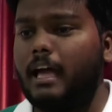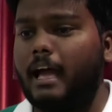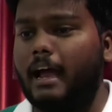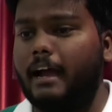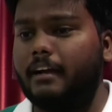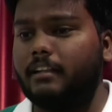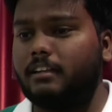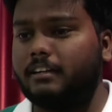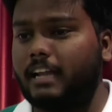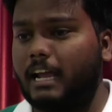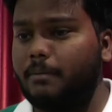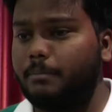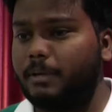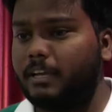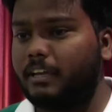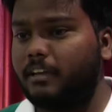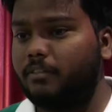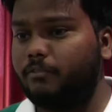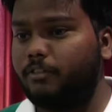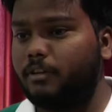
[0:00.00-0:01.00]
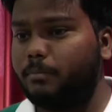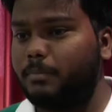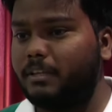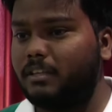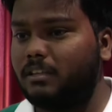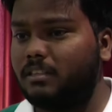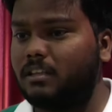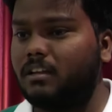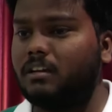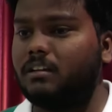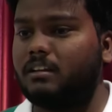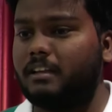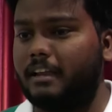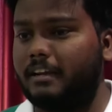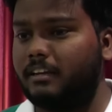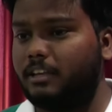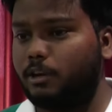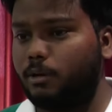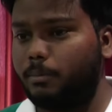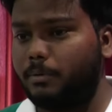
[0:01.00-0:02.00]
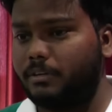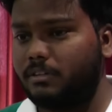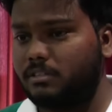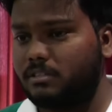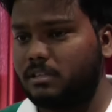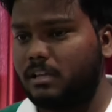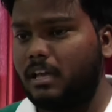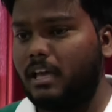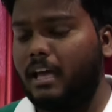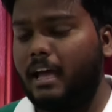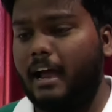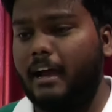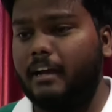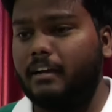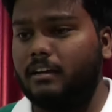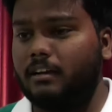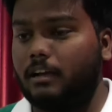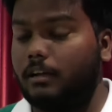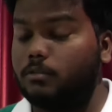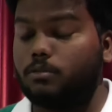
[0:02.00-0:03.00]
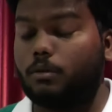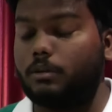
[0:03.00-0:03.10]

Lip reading: And the time taken will be the 10 kilometers and